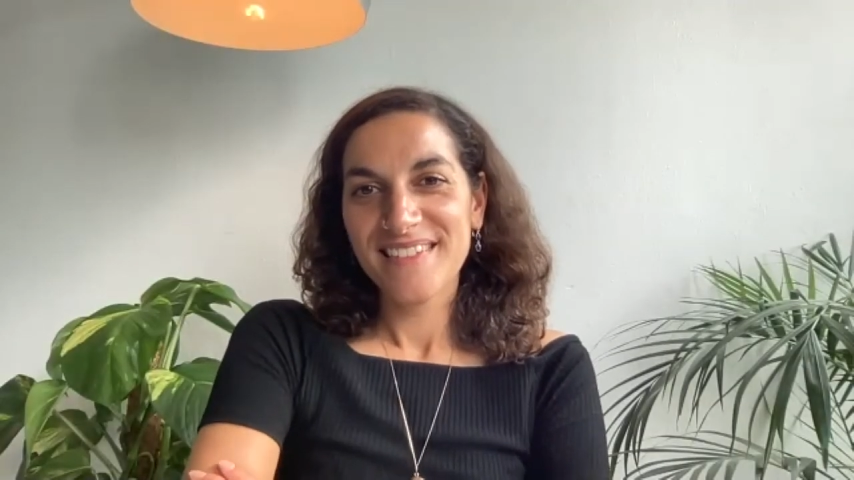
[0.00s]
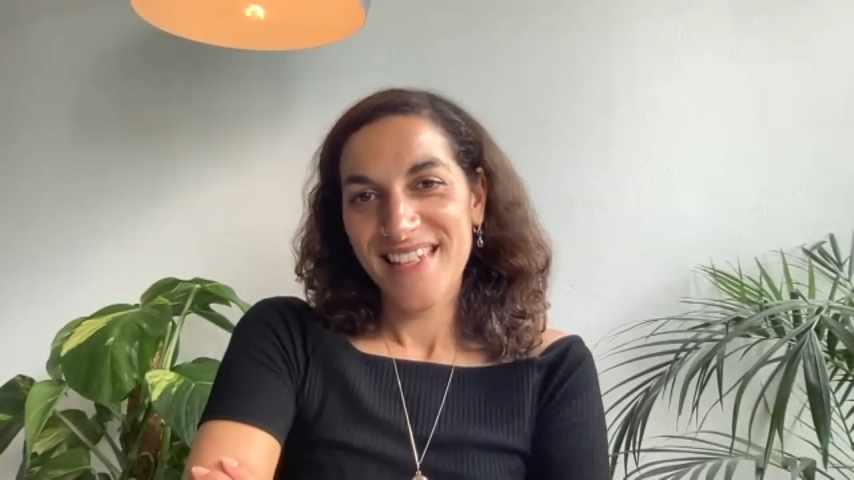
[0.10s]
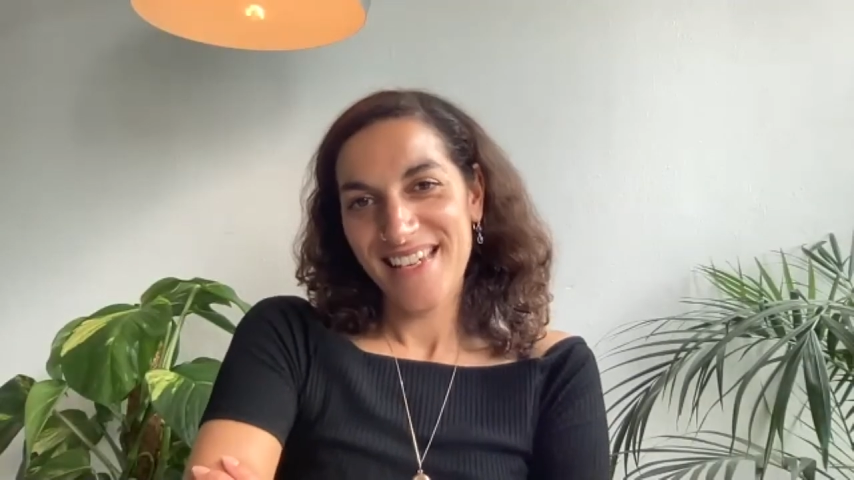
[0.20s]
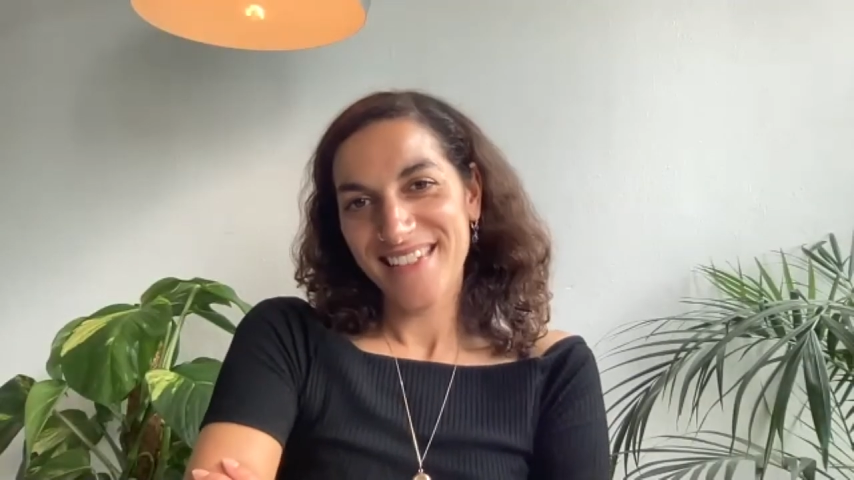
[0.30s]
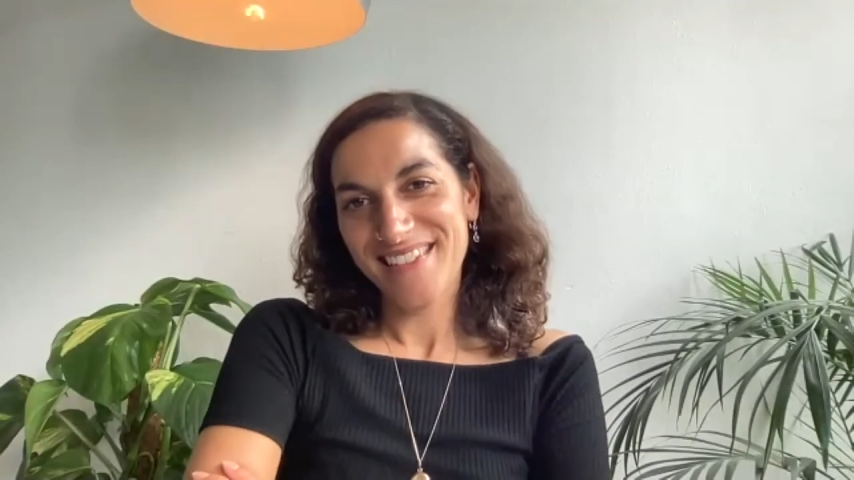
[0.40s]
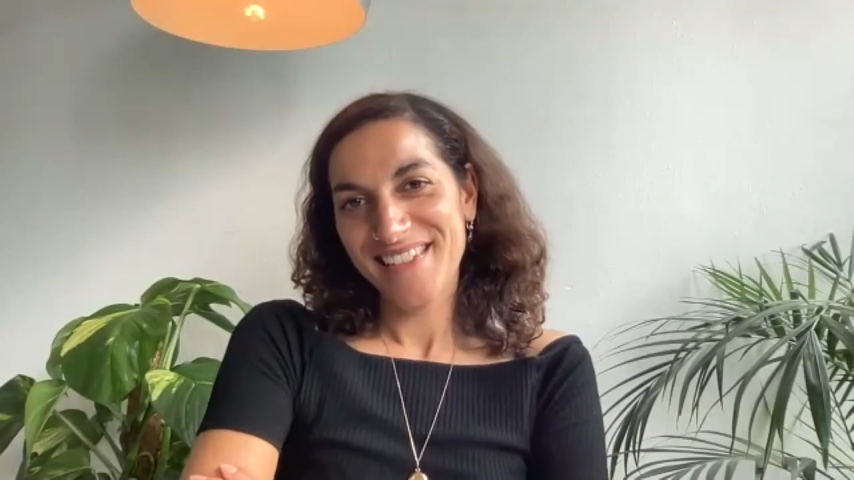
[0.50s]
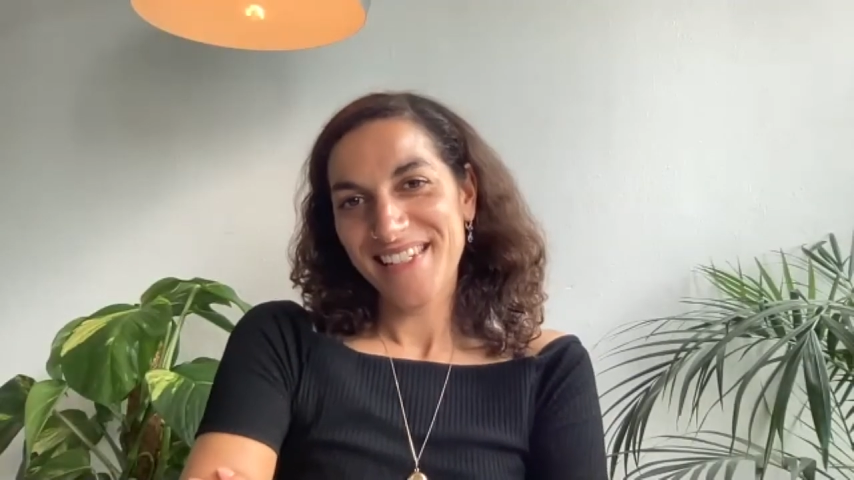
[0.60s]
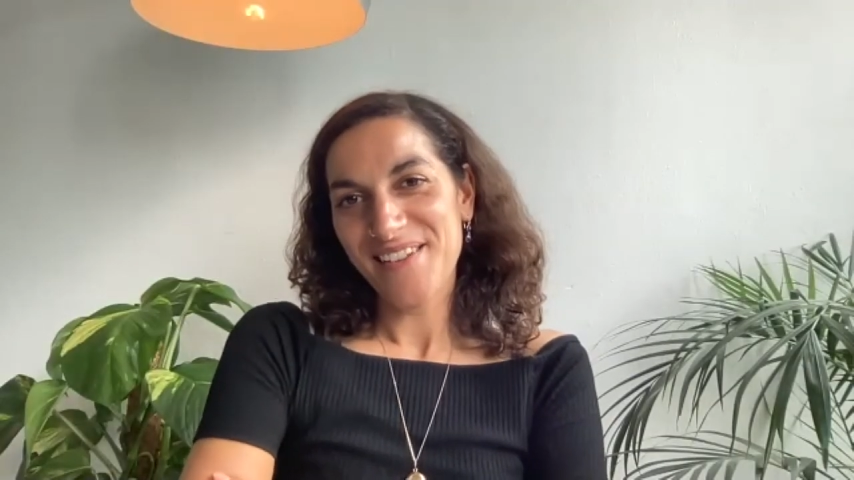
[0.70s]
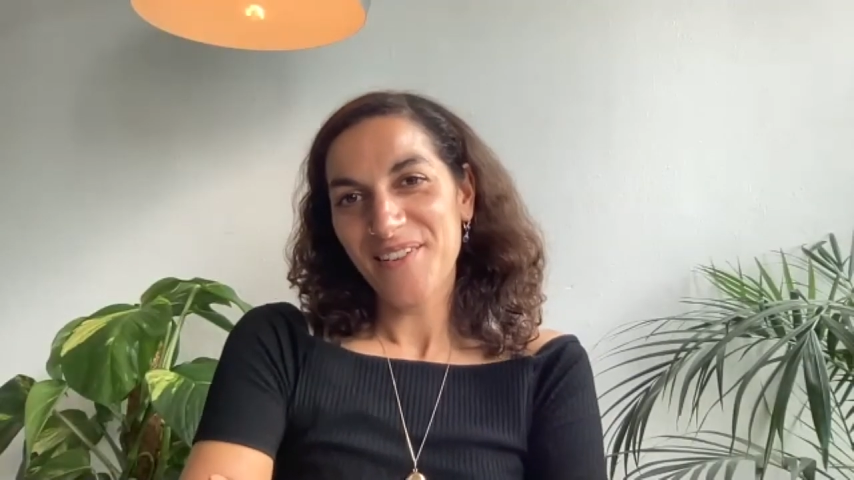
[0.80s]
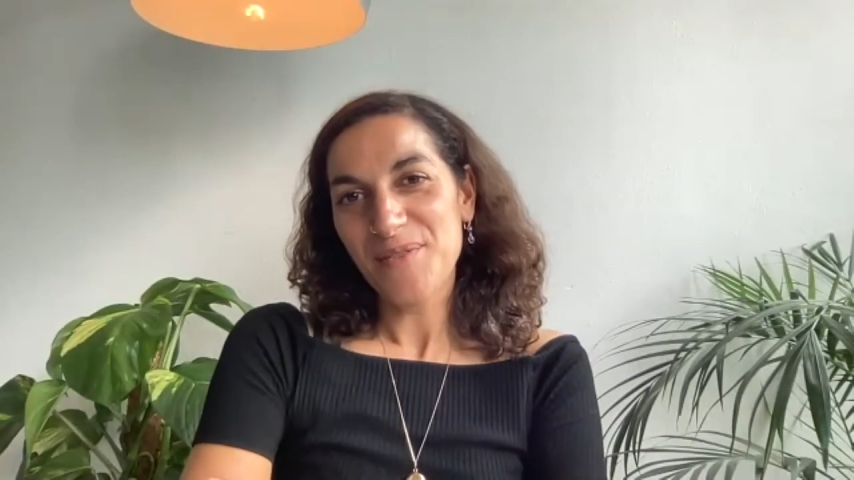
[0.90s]
Yes,
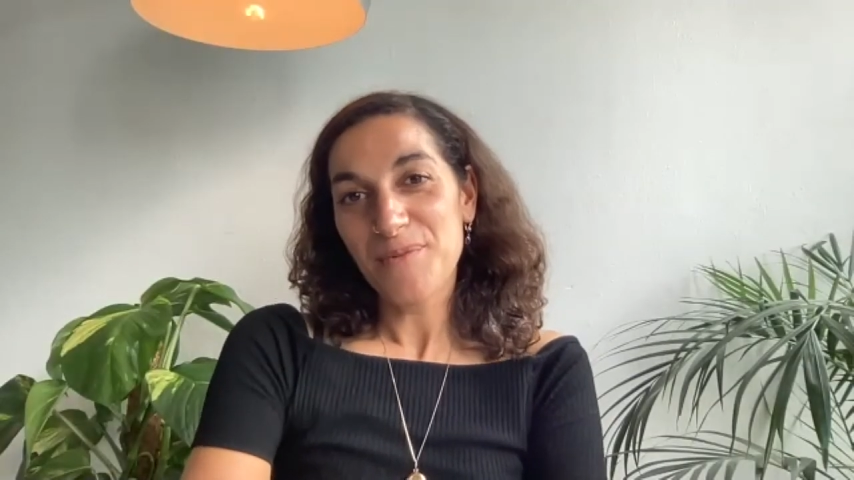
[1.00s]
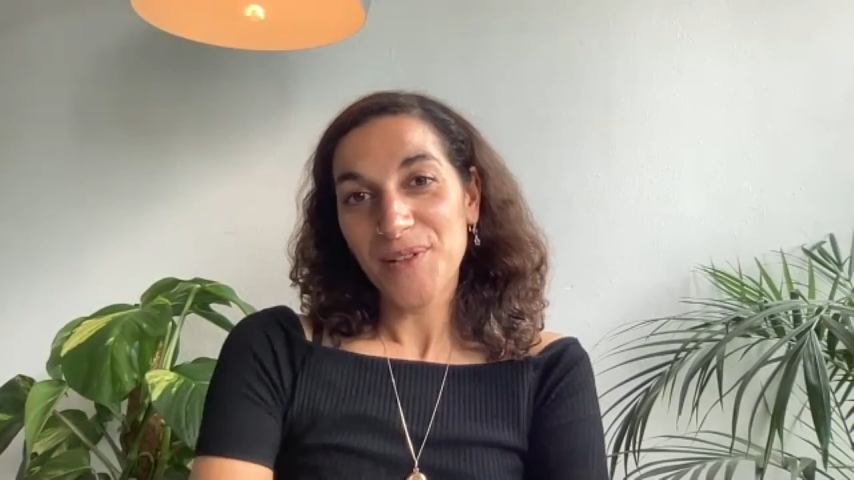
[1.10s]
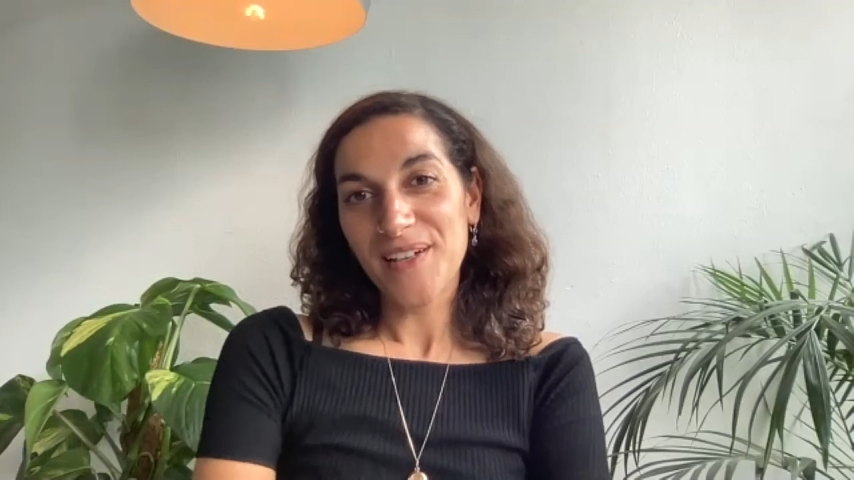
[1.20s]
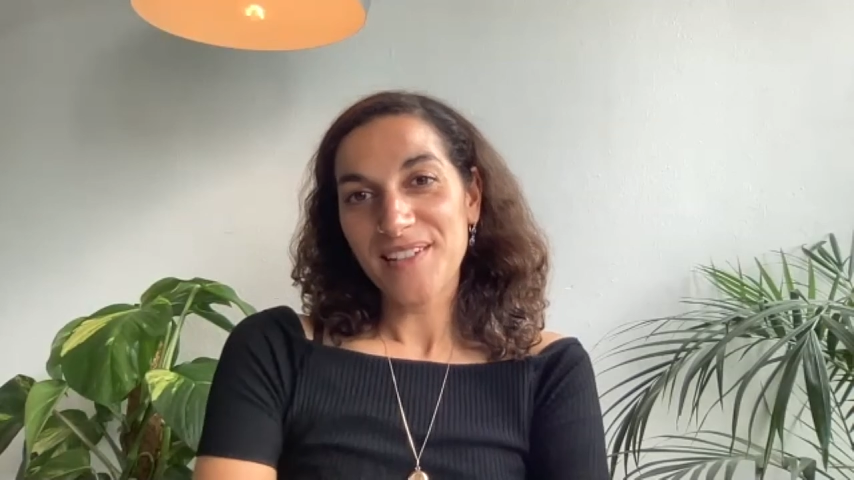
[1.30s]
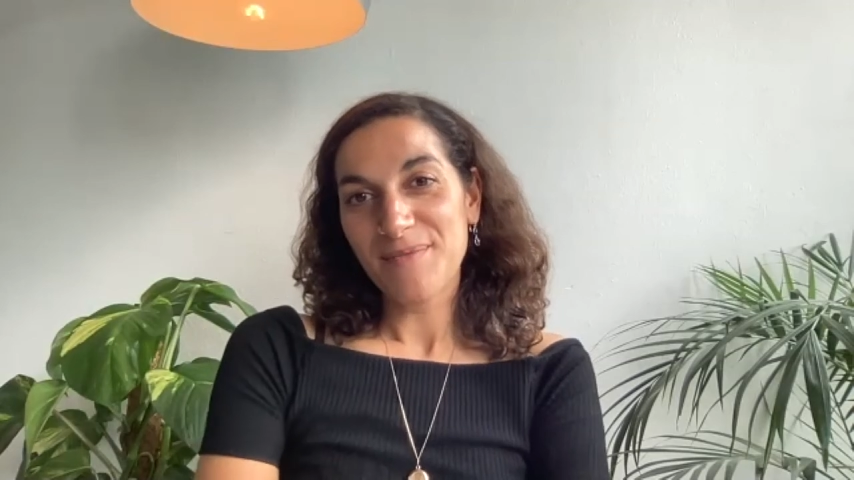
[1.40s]
and are you working